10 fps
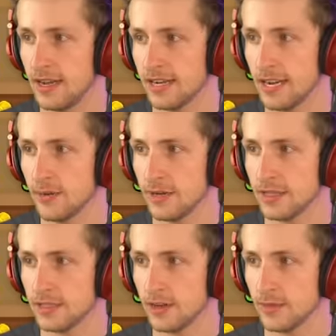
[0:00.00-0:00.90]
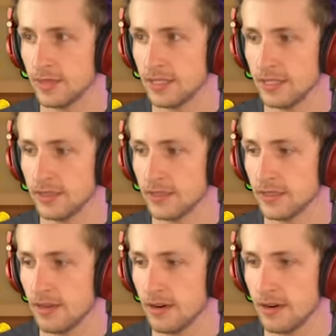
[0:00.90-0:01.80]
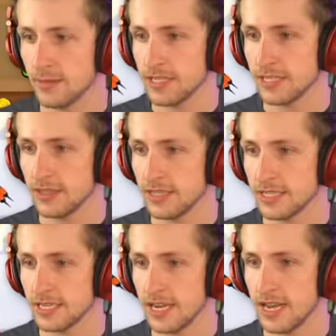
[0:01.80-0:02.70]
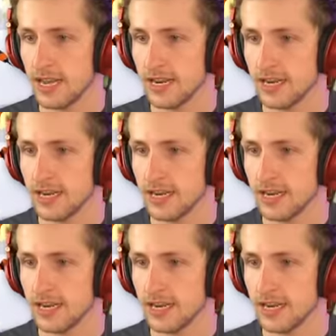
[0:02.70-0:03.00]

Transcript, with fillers: I got rid of the dart monkey. All right, I'm gonna sell this guy.